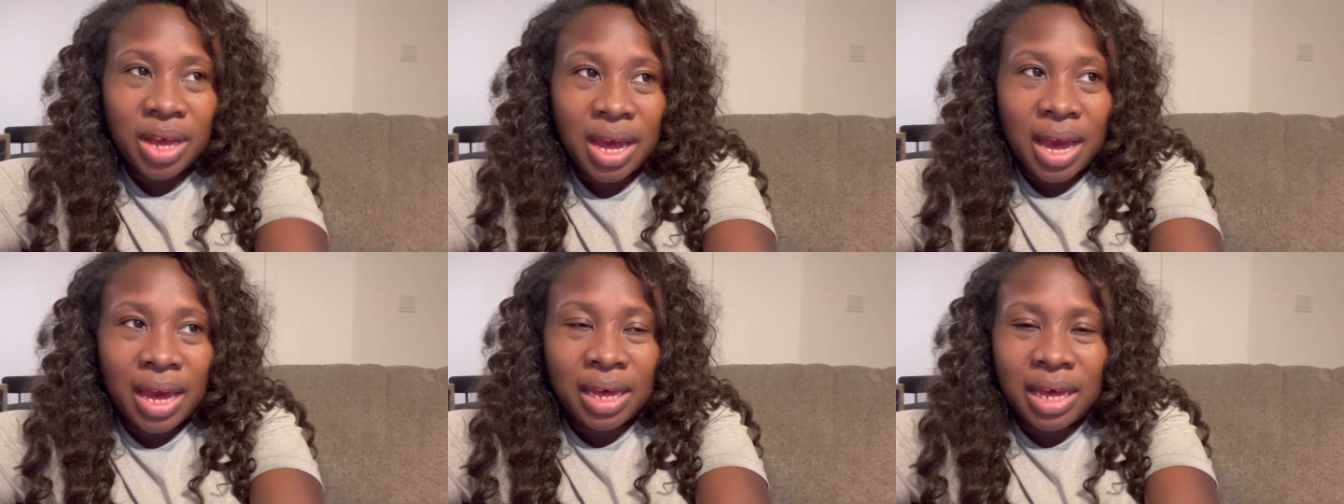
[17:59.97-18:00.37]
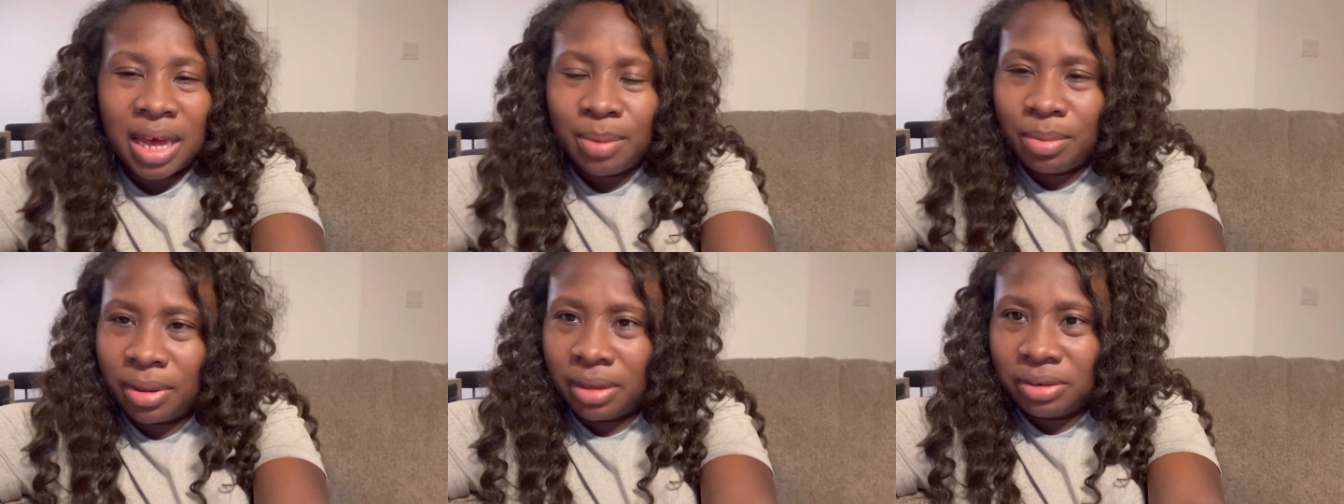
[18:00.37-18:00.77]
I
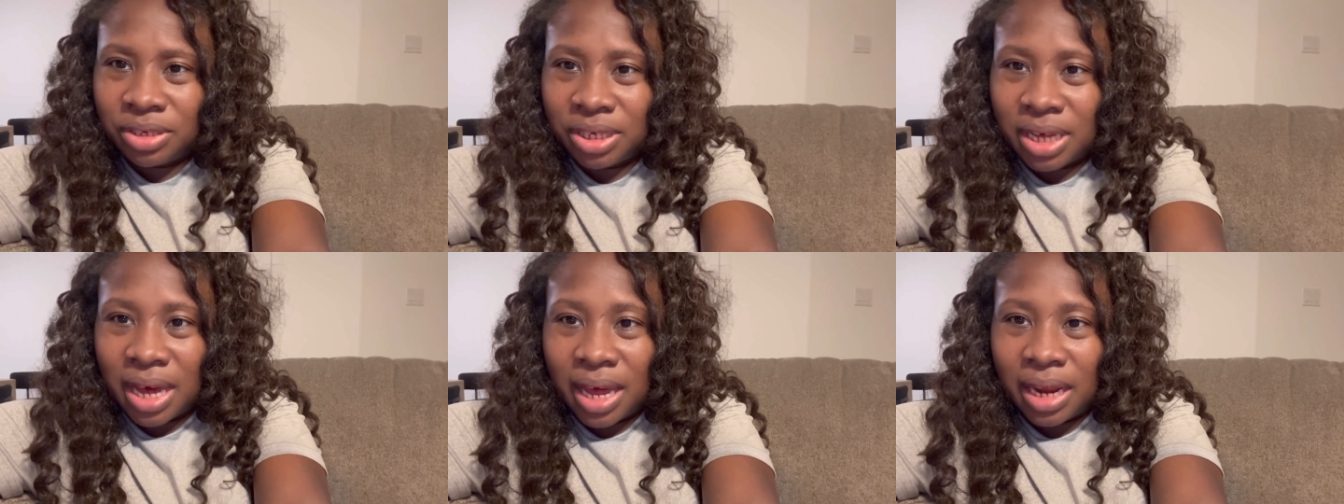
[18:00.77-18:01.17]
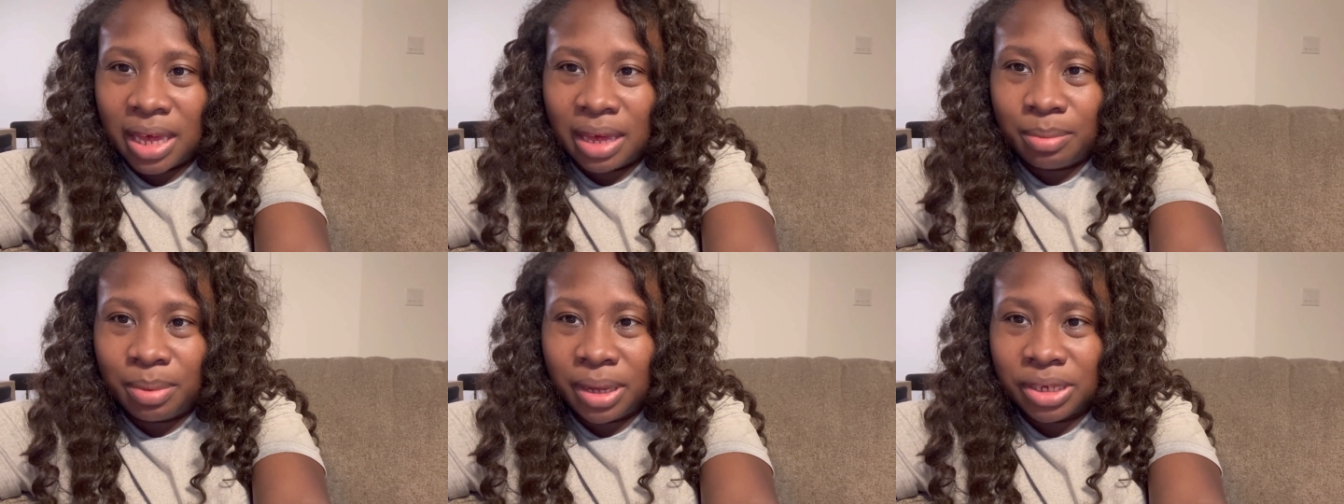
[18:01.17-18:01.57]
can't believe she got
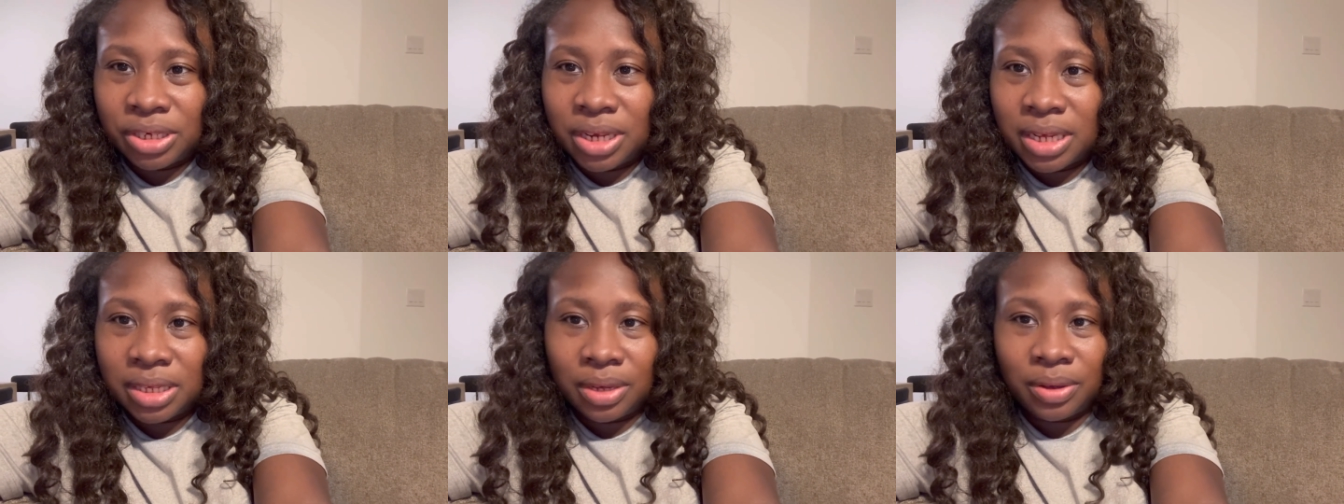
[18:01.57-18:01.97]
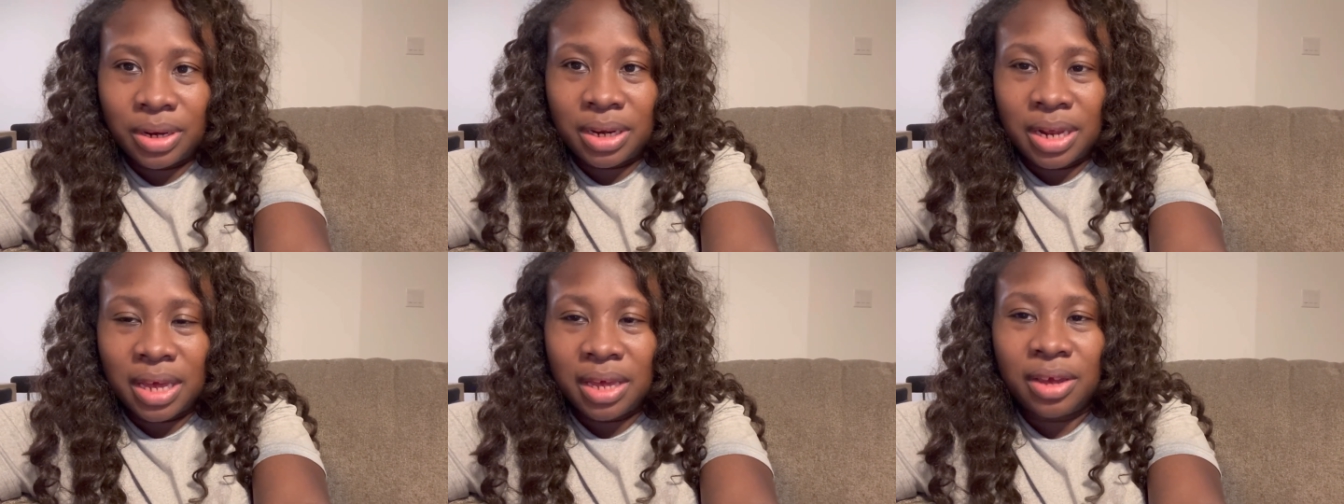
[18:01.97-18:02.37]
it because she doesn't go
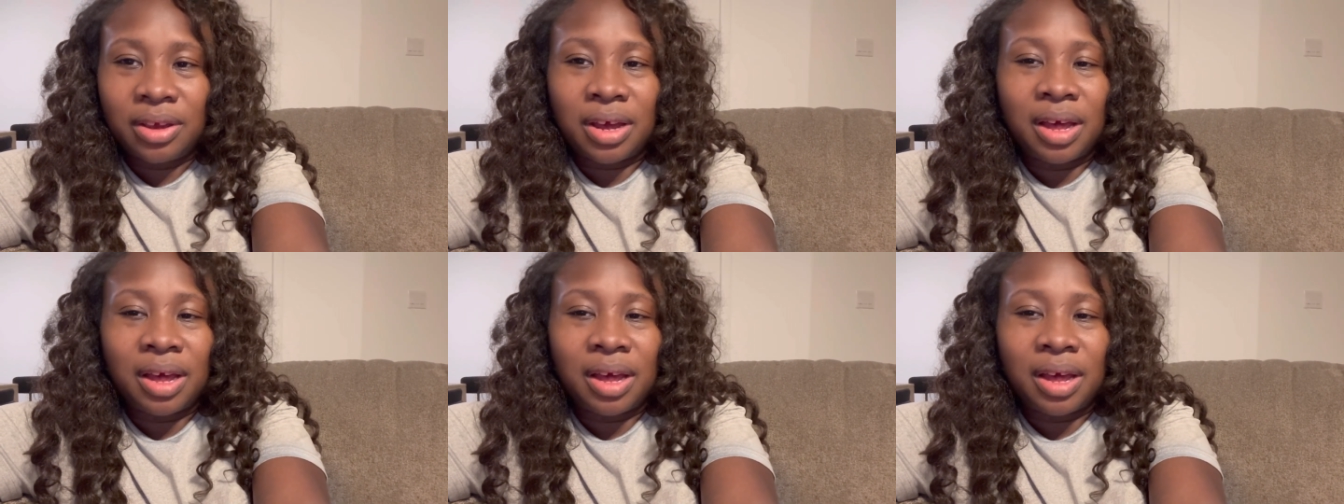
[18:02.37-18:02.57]
to daycare.